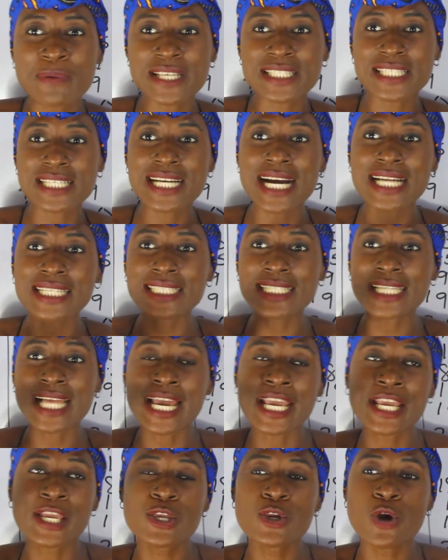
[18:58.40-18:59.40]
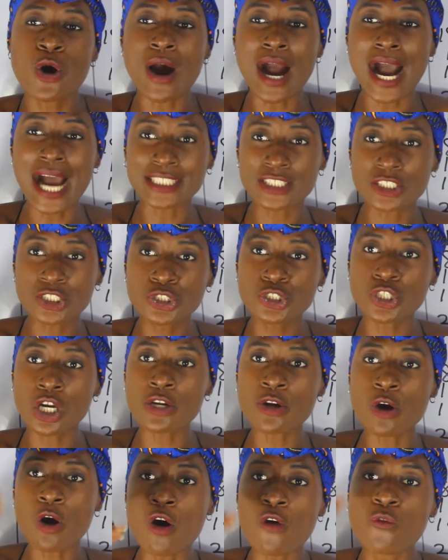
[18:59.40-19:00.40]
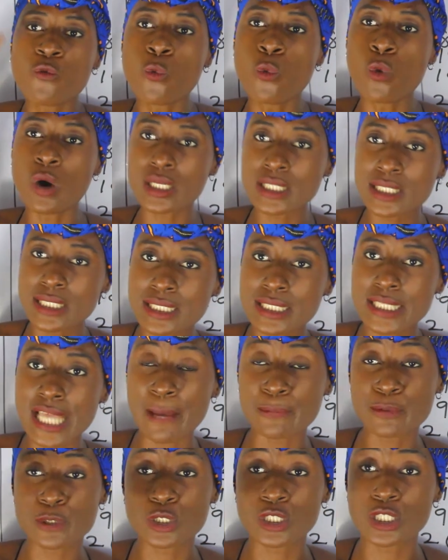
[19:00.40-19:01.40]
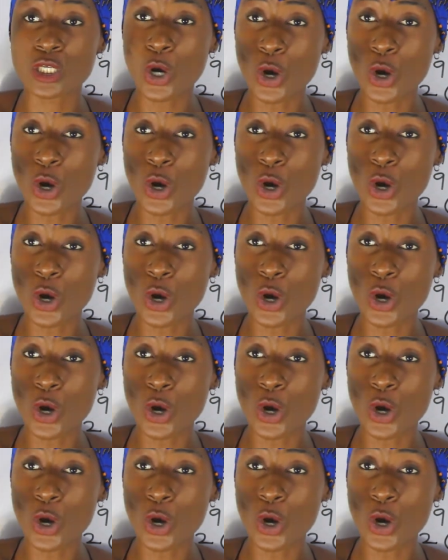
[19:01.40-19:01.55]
basically like your addition of one step to the